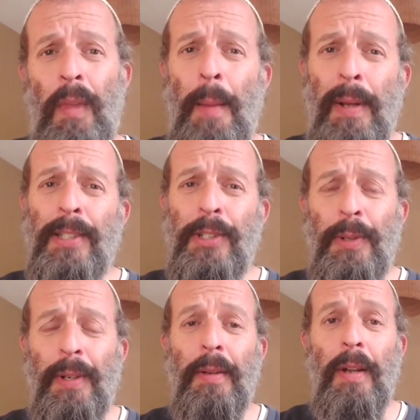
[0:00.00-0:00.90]
about
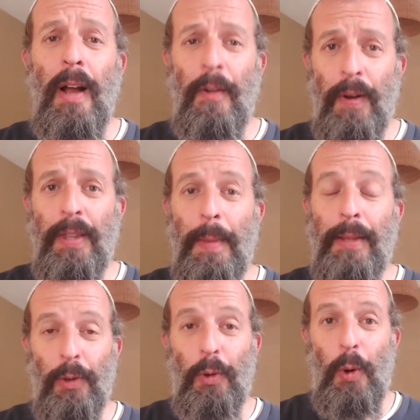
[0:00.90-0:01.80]
certain
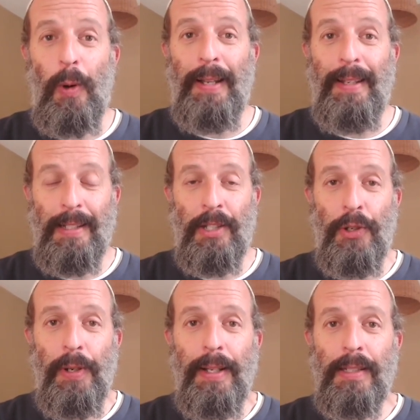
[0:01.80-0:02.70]
fundamental core ideas in
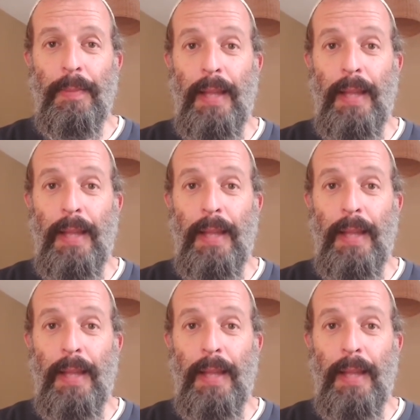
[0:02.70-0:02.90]
Judaism,